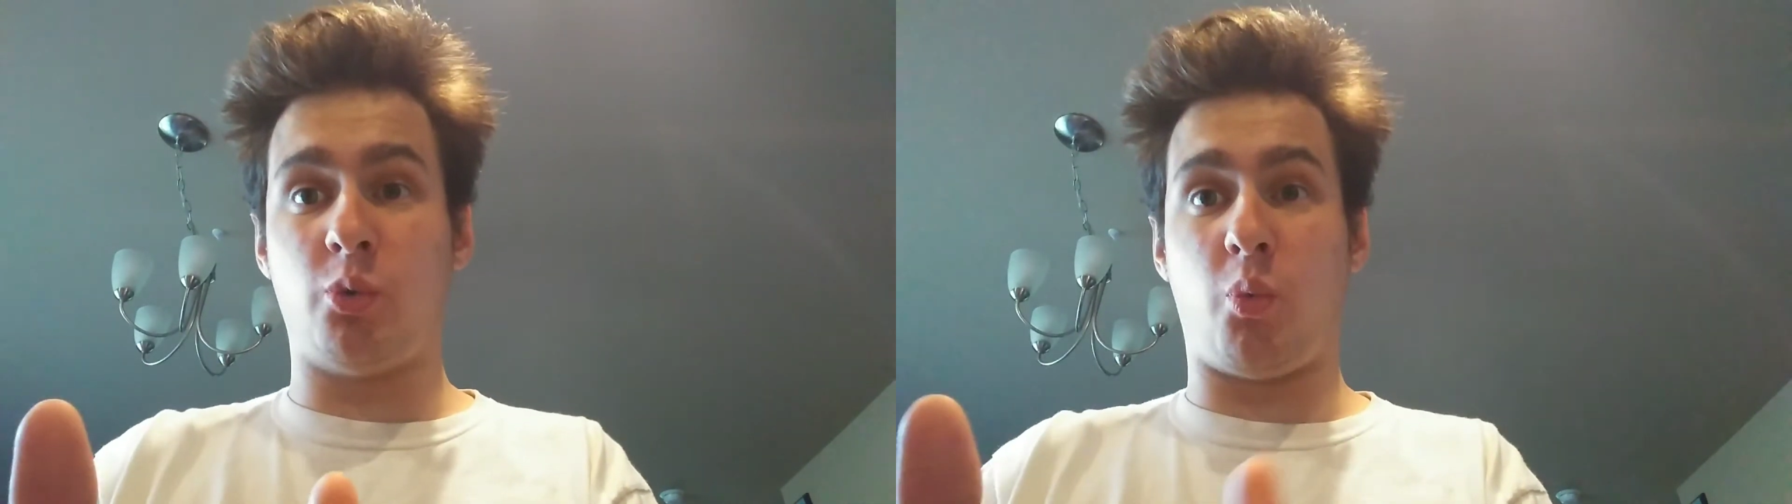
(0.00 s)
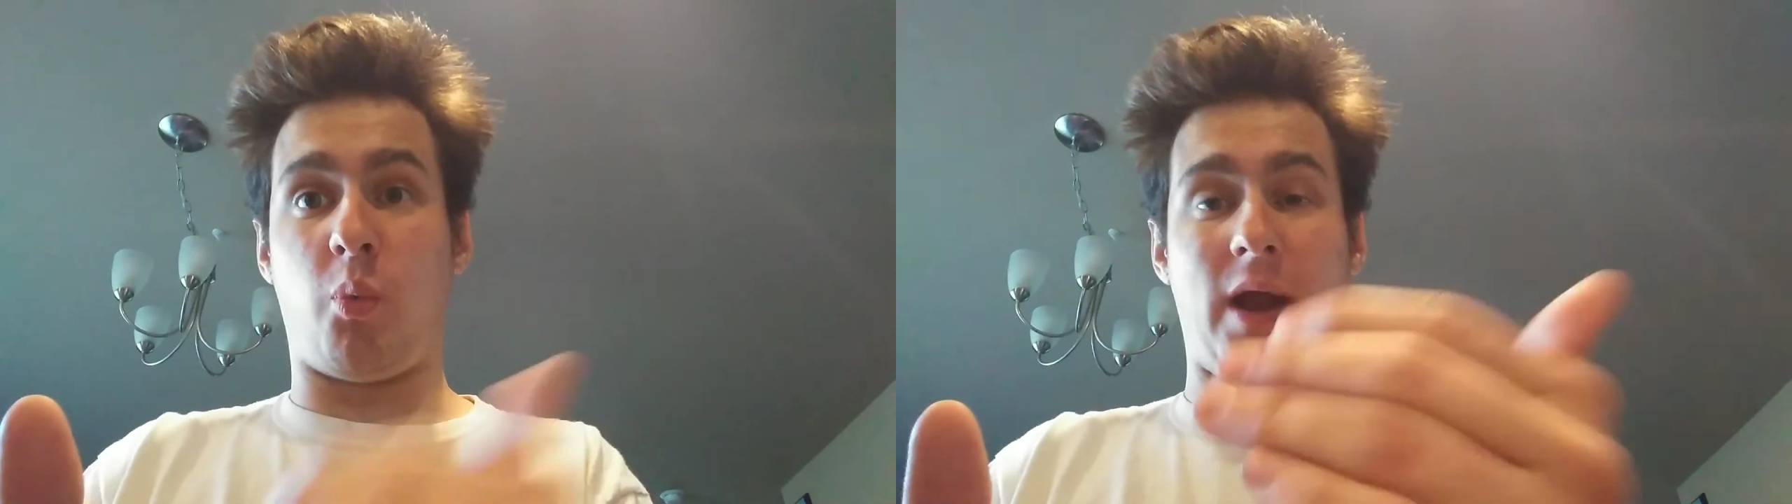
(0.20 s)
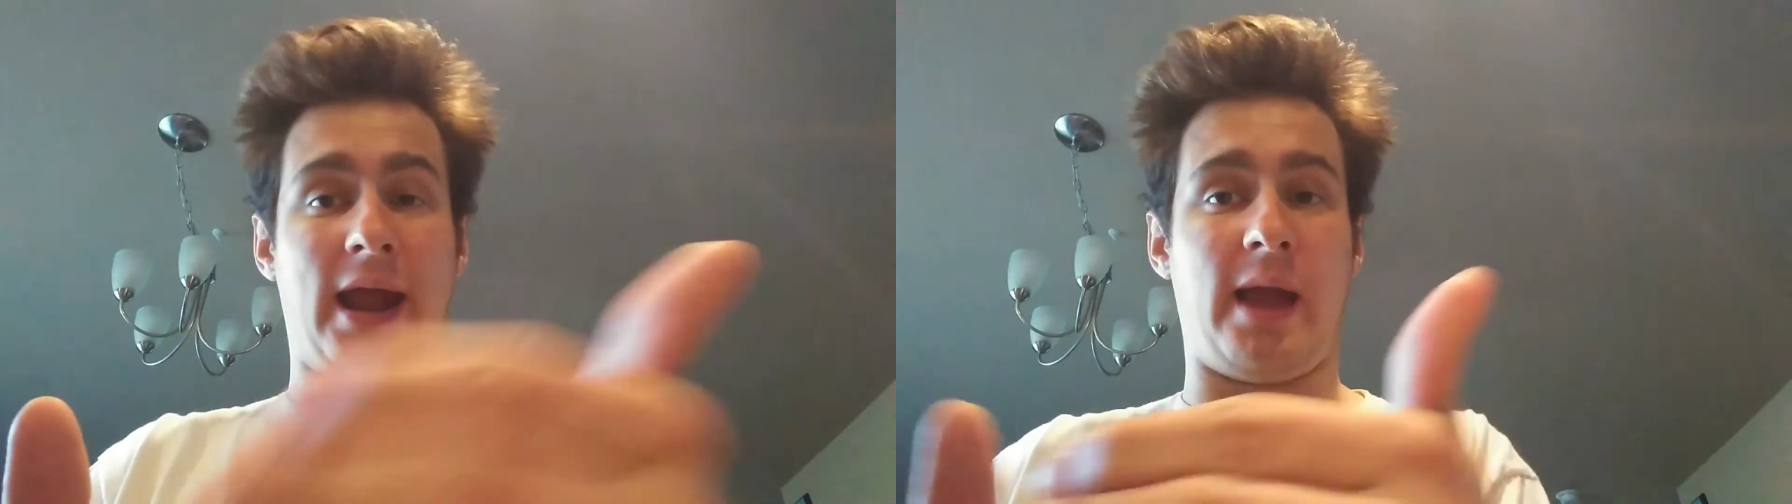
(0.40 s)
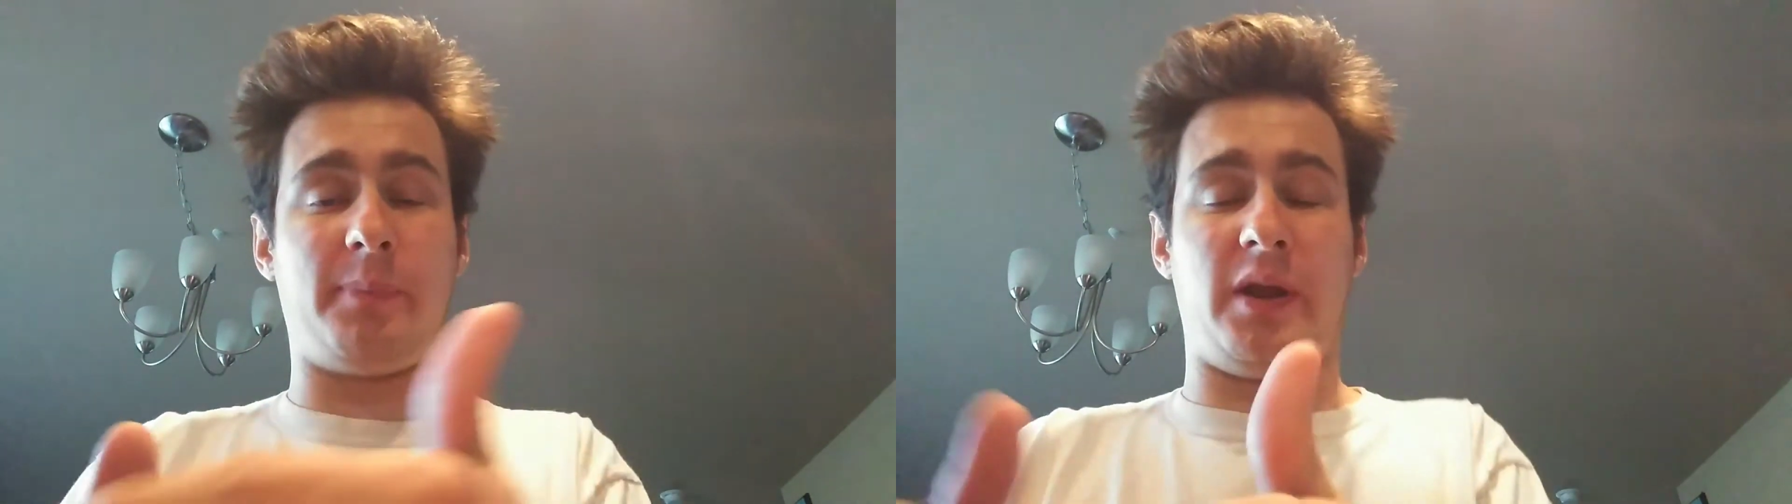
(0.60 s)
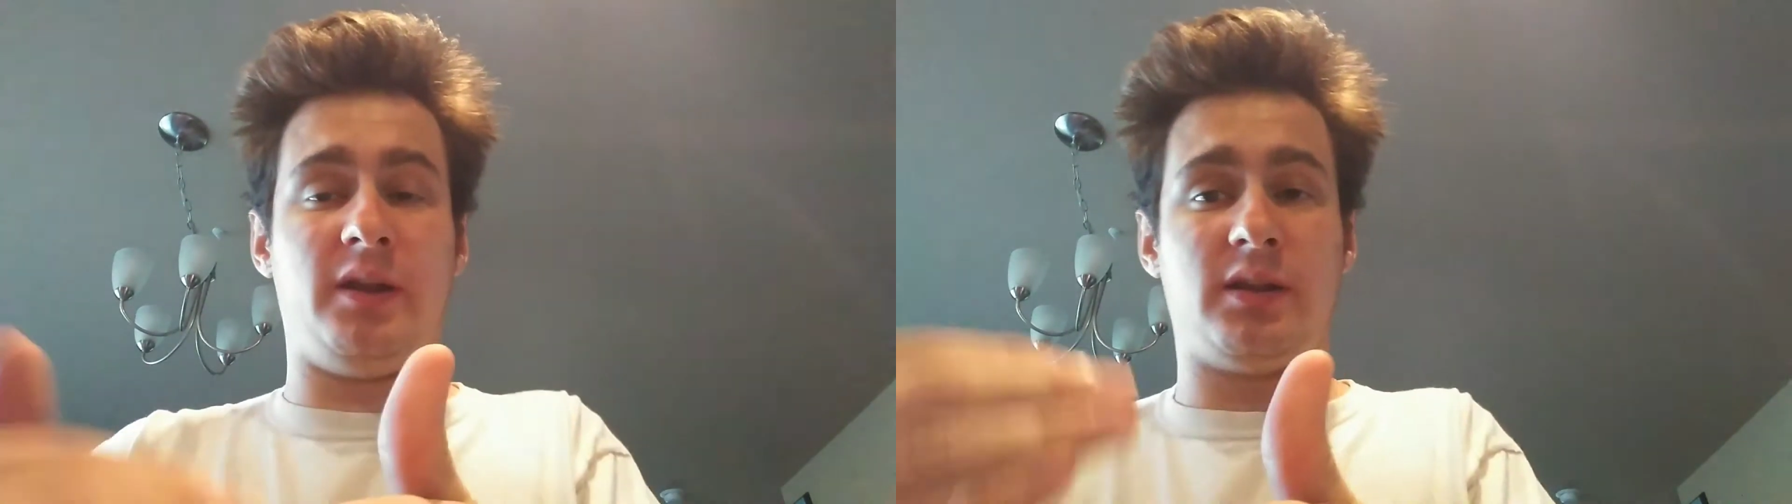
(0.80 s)
what
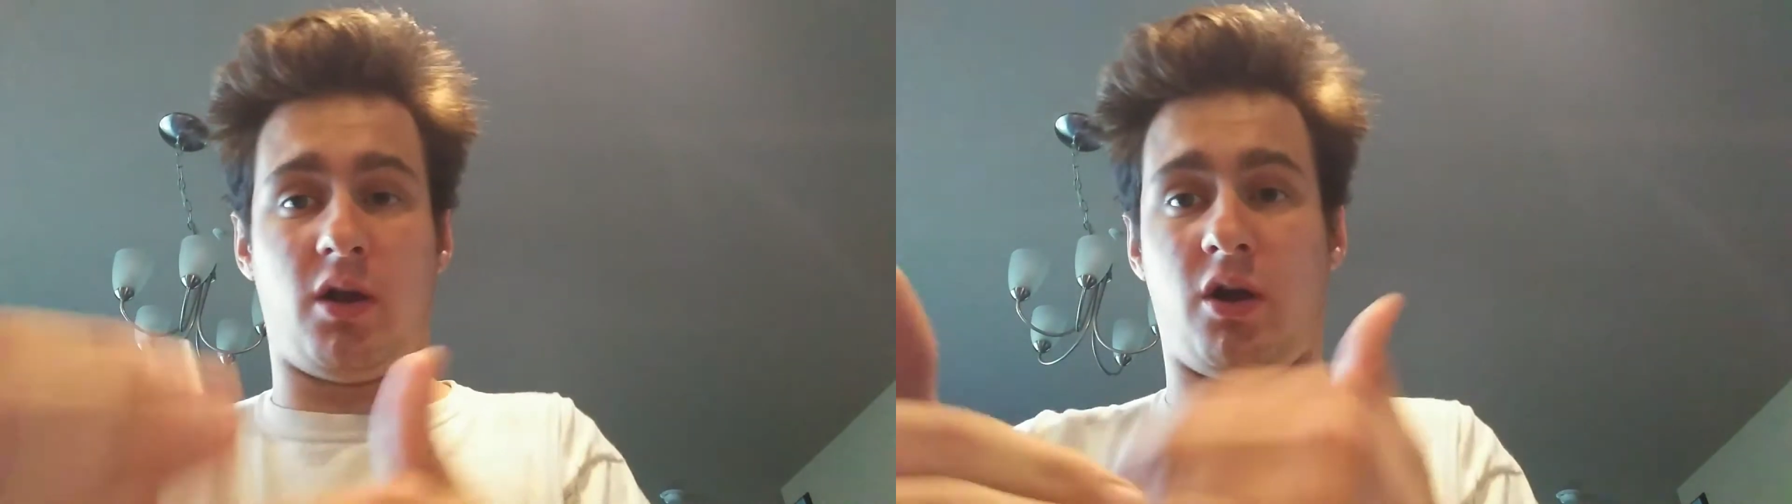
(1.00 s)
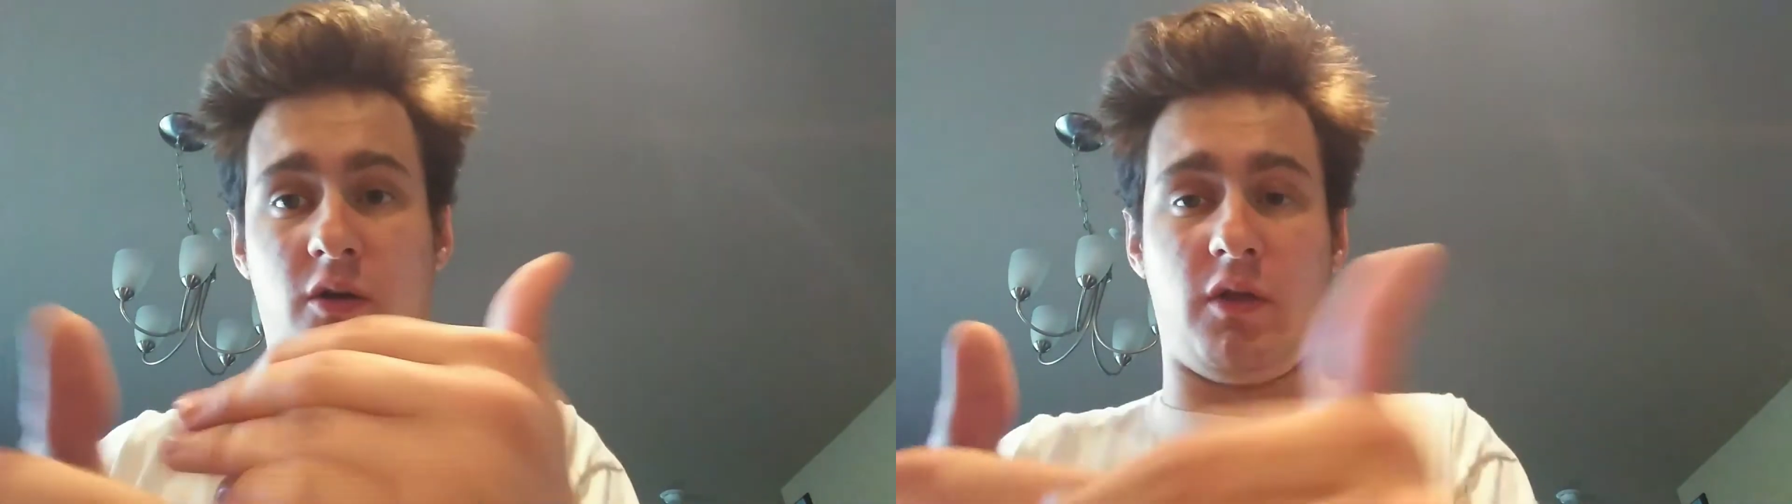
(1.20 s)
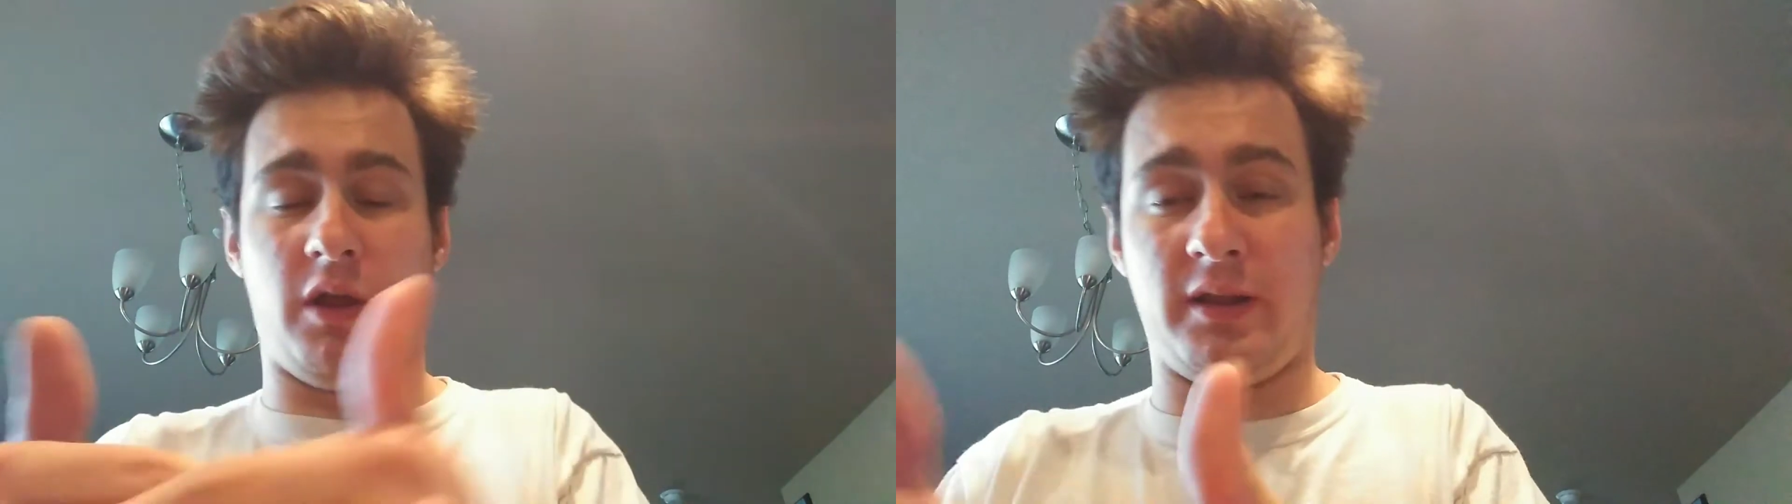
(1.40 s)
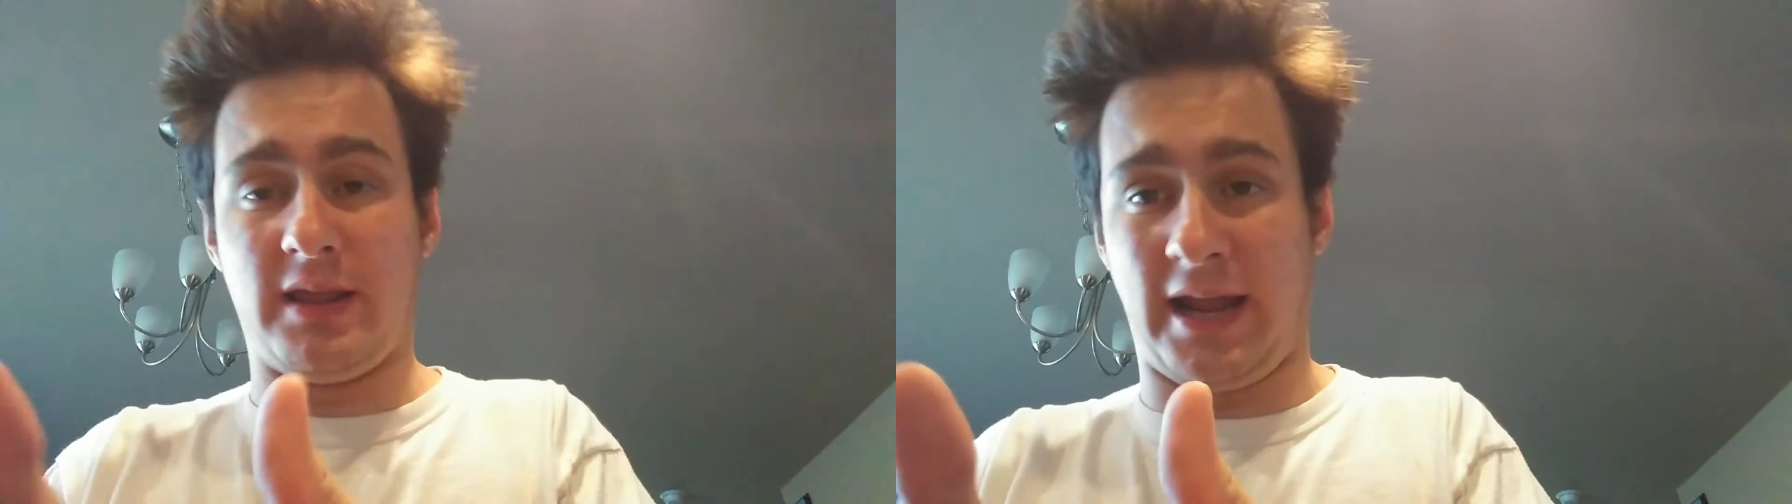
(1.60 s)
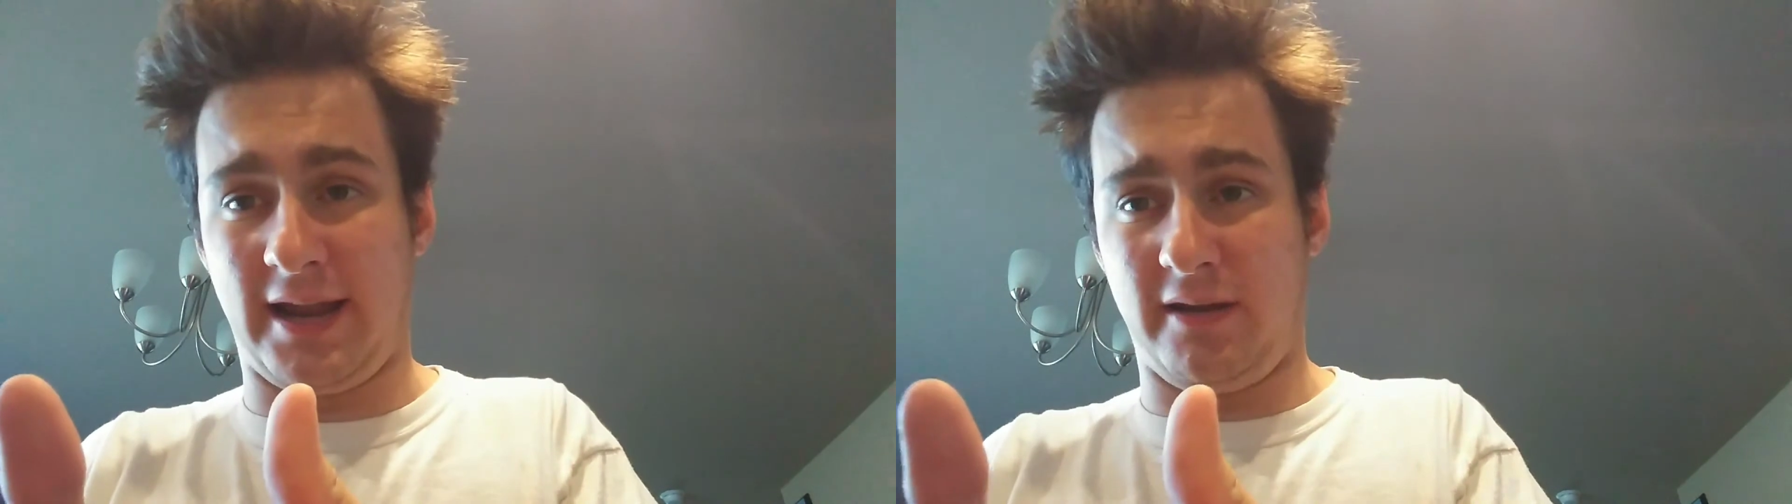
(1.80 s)
happened all
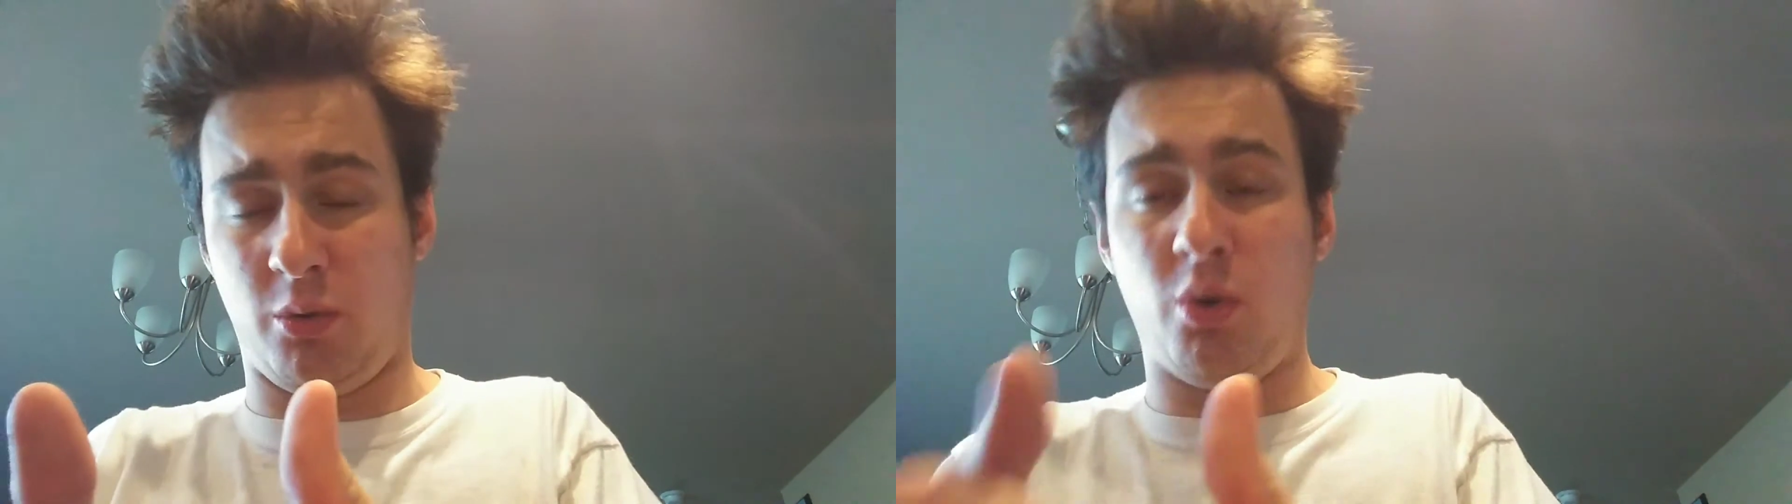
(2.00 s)
that